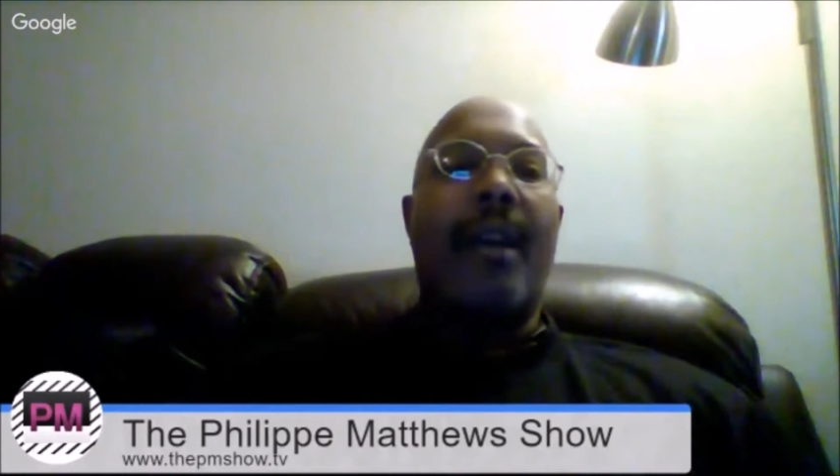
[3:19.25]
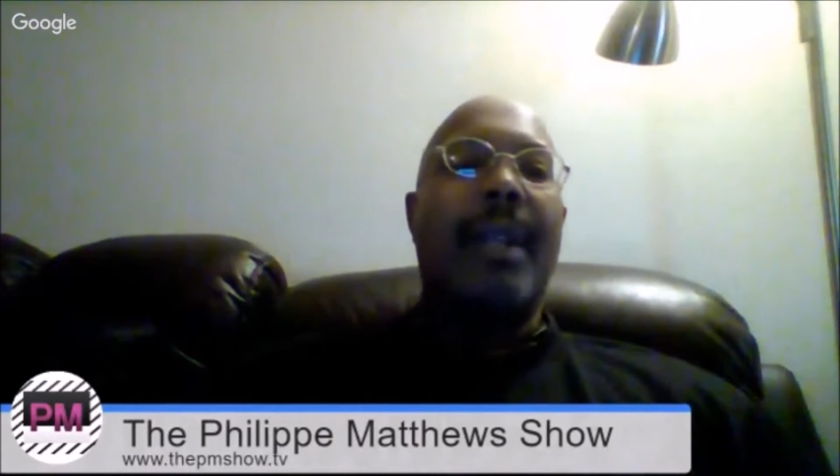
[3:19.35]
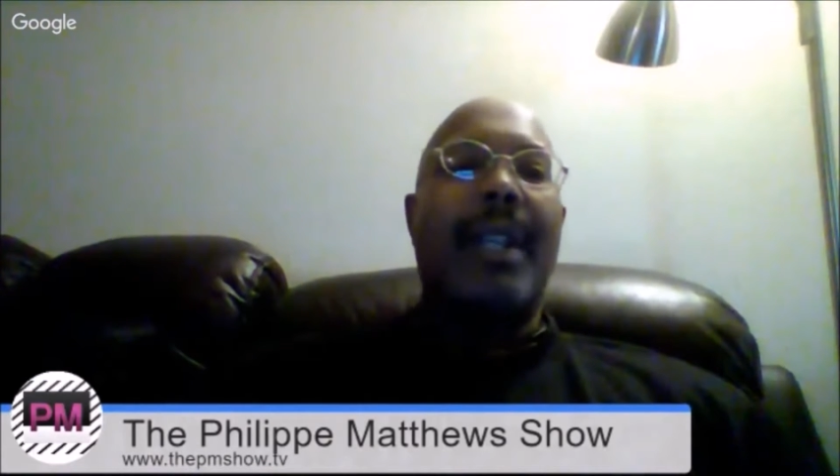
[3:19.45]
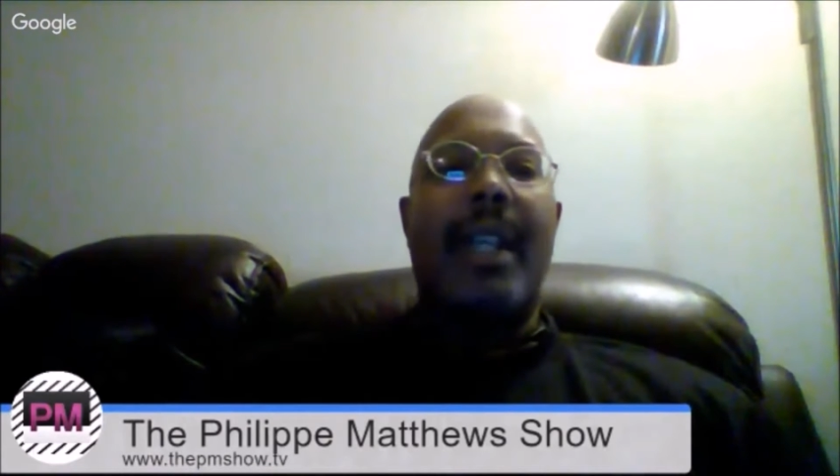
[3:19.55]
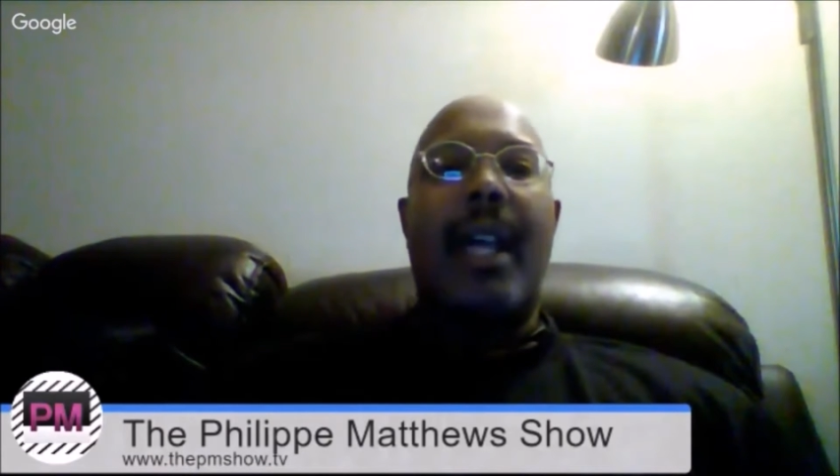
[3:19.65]

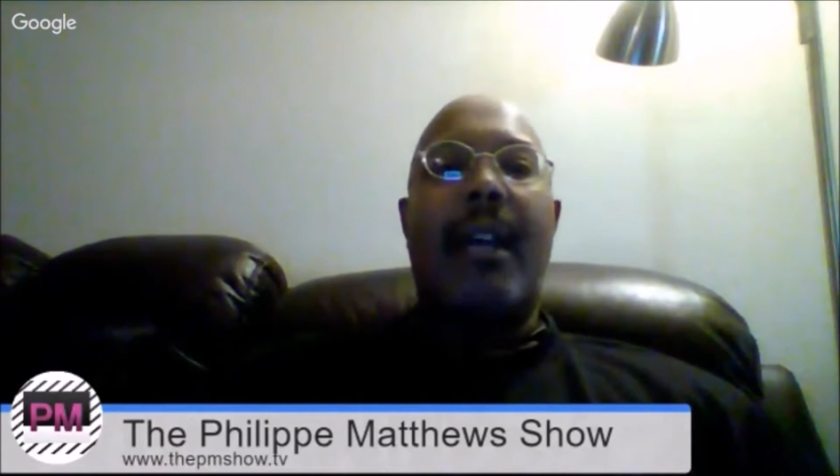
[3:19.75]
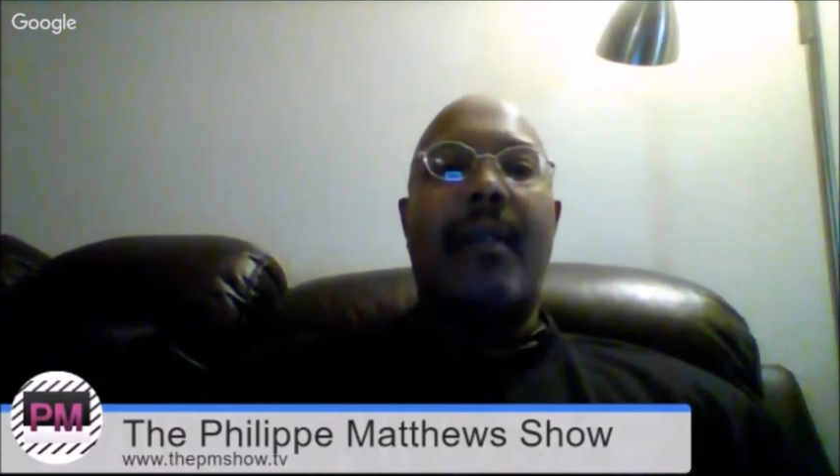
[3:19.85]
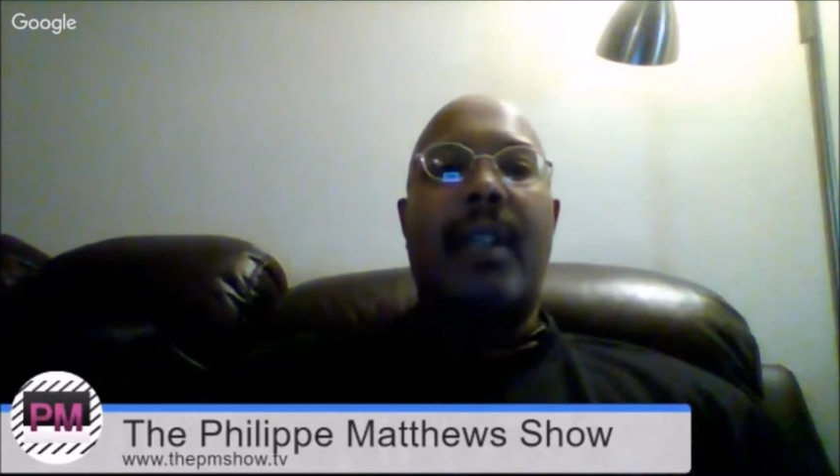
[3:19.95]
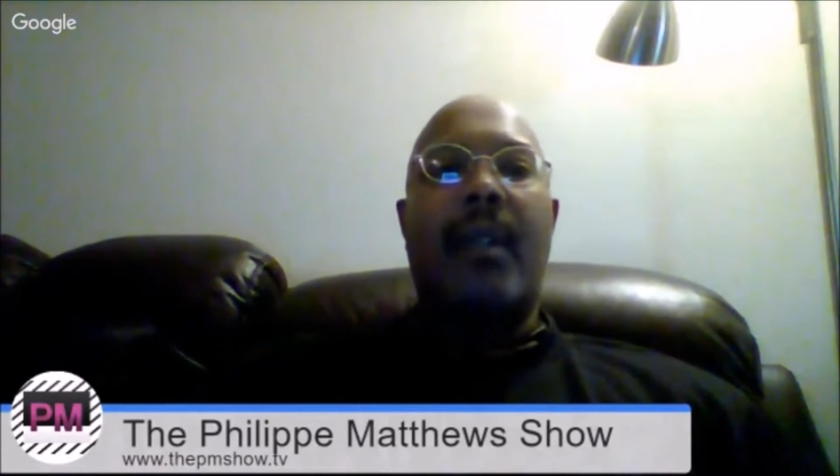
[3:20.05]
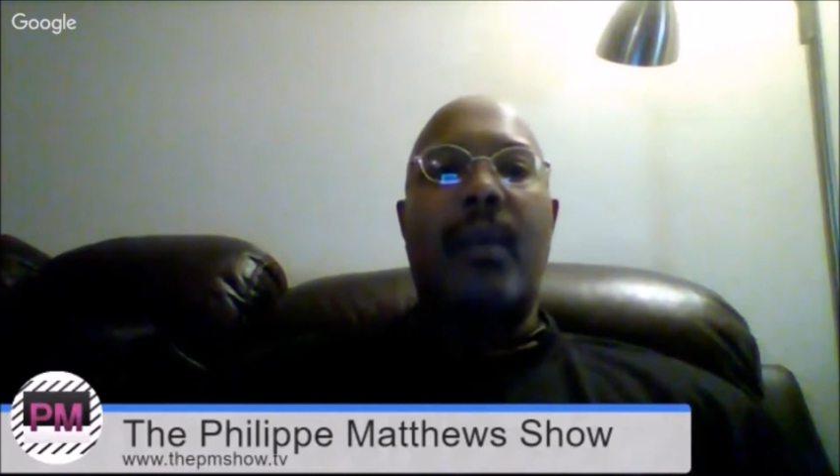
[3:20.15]
How many
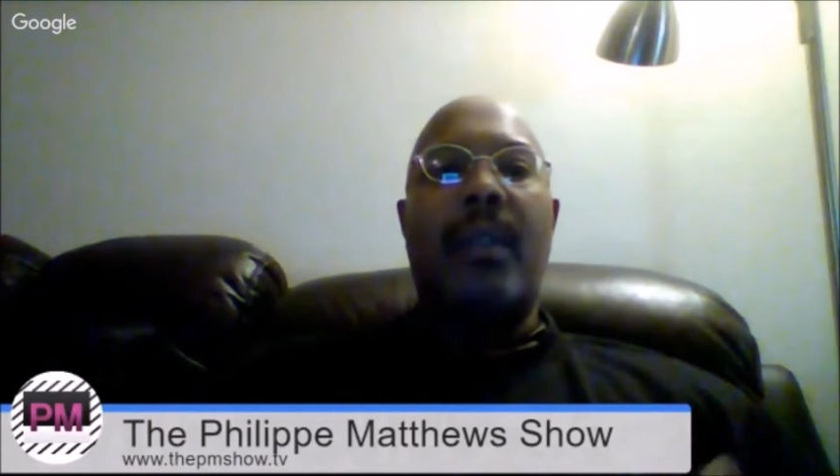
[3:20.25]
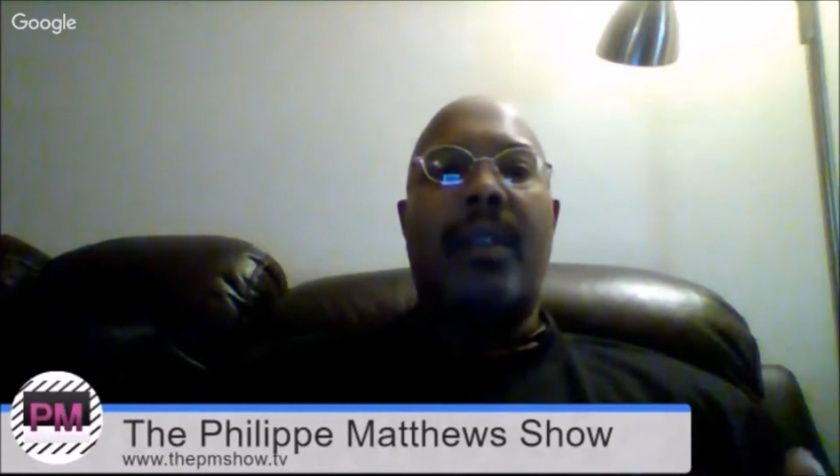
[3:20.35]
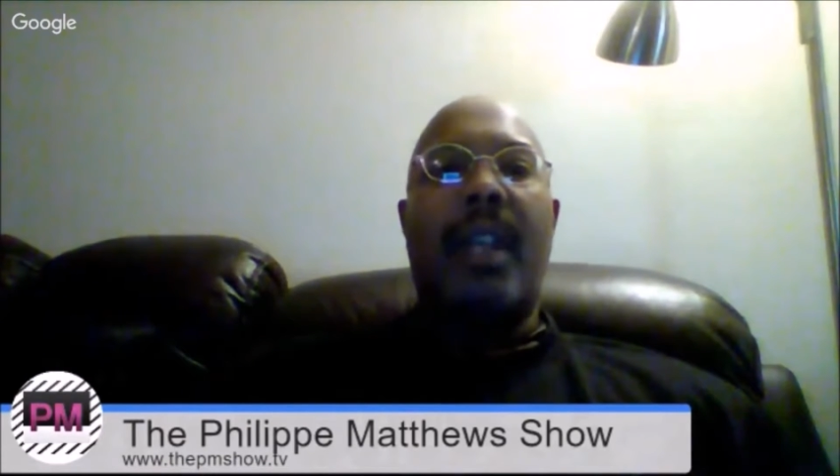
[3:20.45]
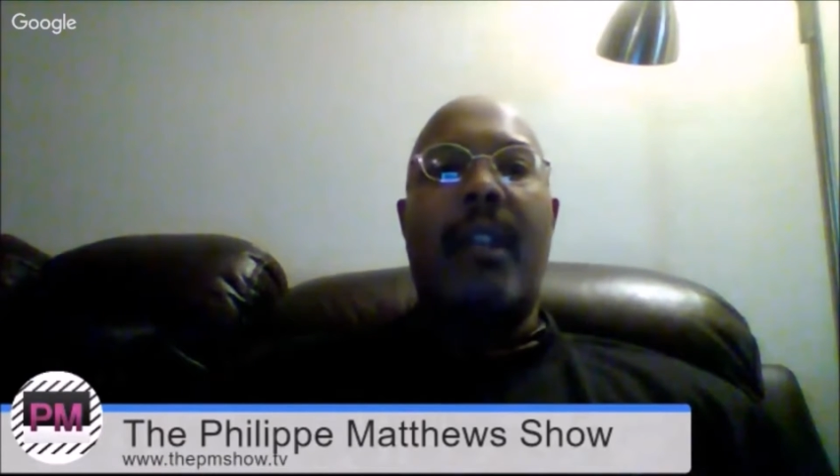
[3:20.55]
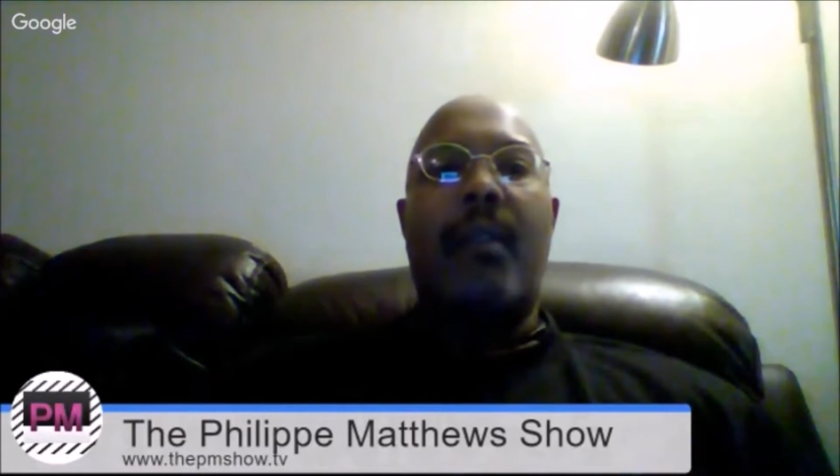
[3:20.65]
lives can we
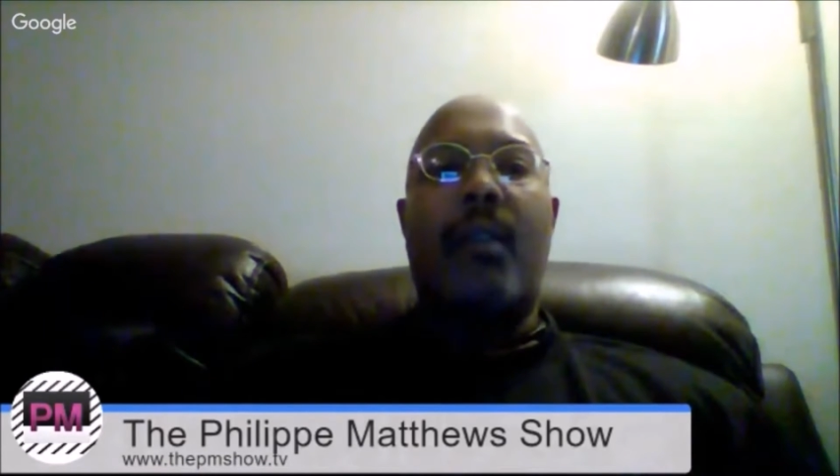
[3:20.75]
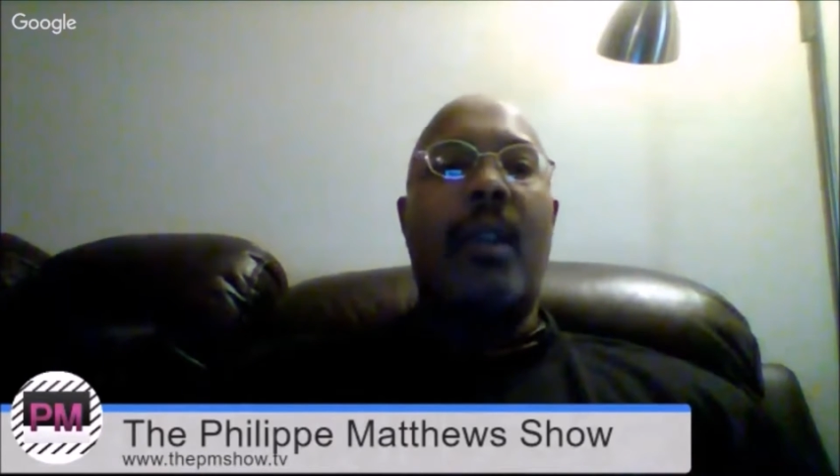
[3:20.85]
save,